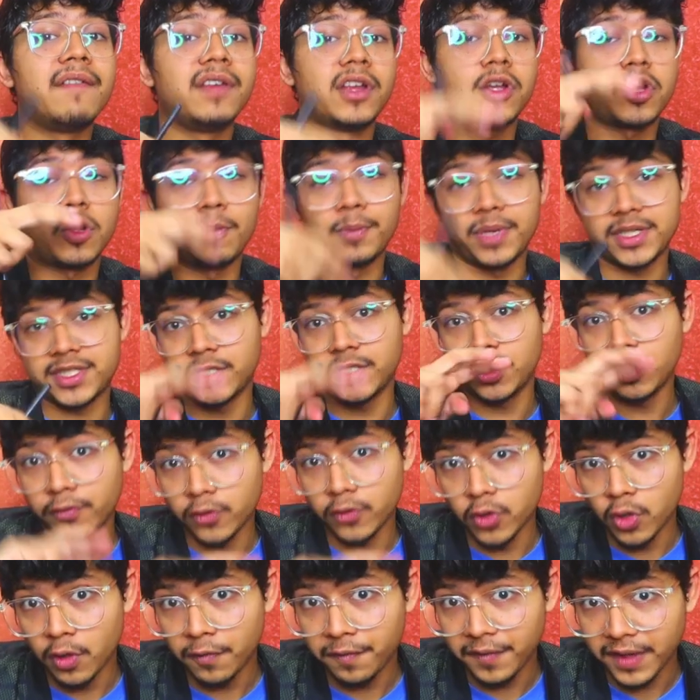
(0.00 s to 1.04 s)
a complexity of
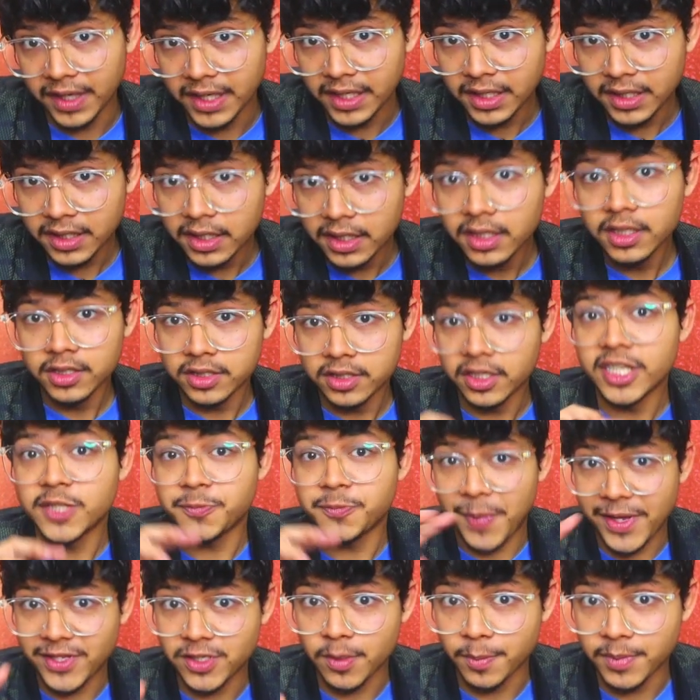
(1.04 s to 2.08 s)
O of N, a
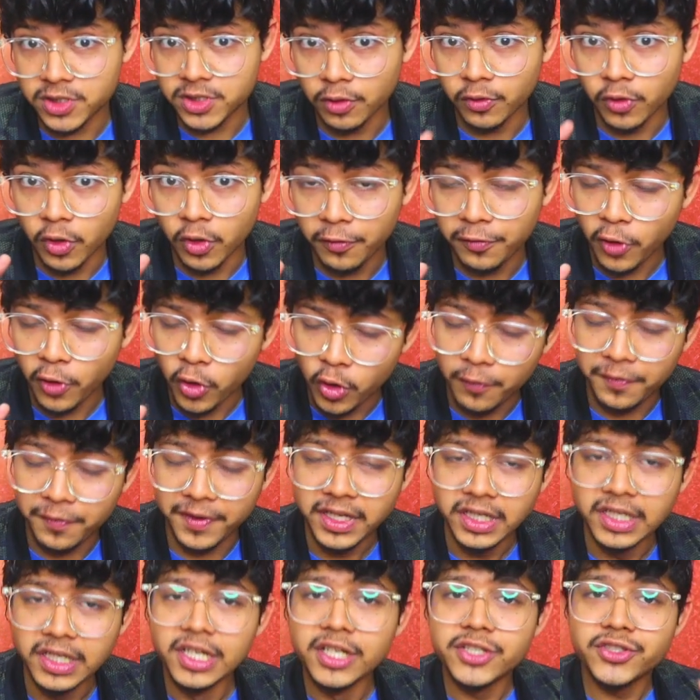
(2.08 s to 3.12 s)
space complexity of O of
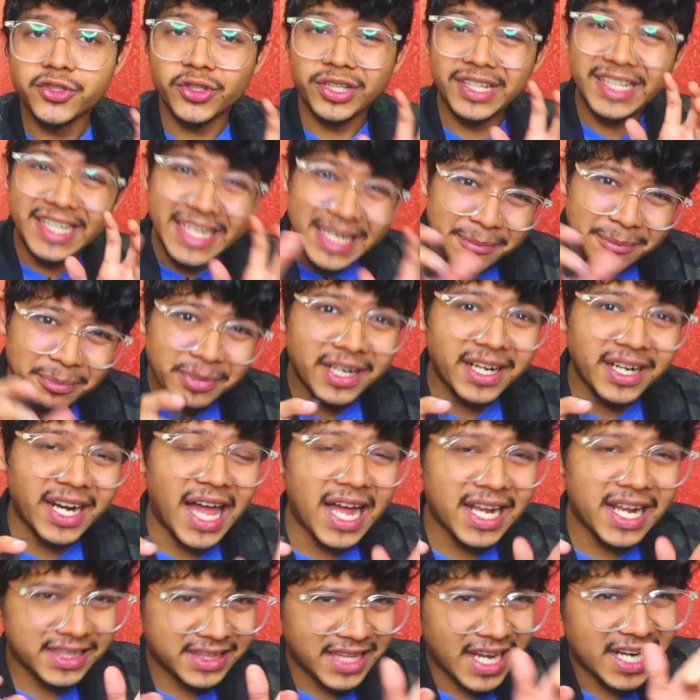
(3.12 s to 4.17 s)
N. So keep
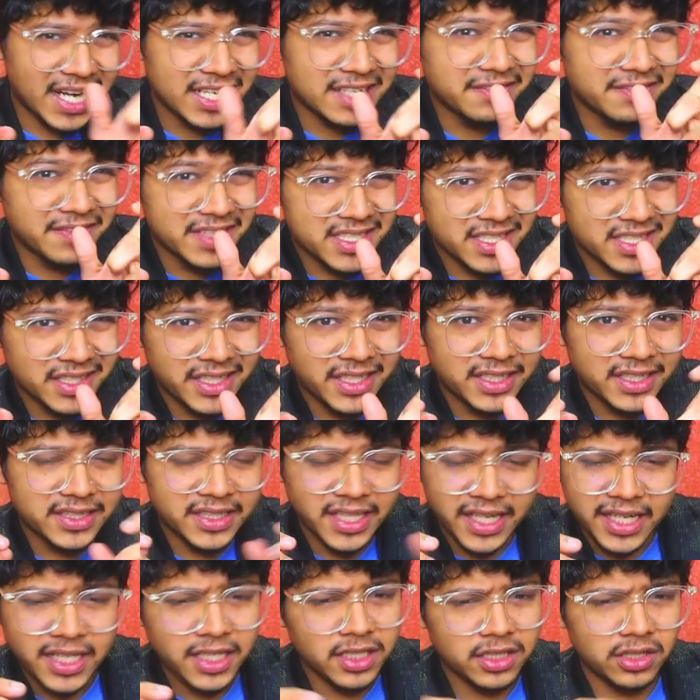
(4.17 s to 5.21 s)
track that visited
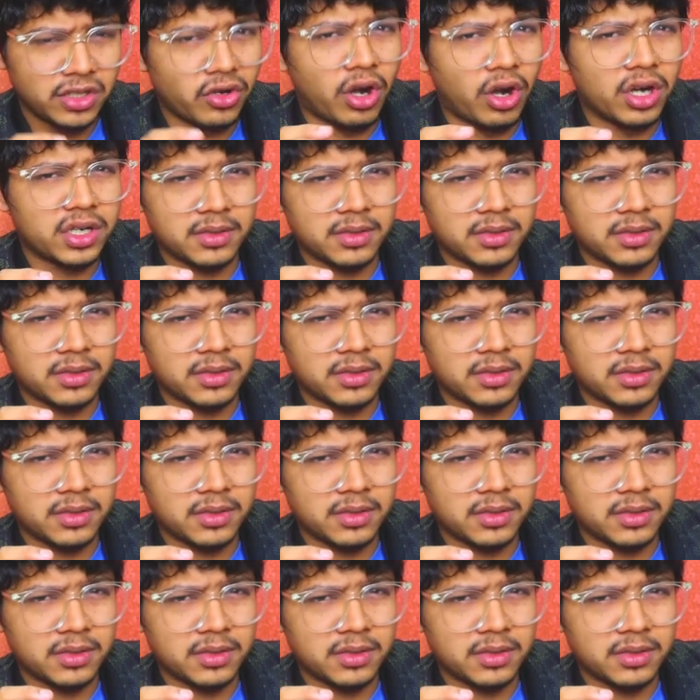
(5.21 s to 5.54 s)
thing, not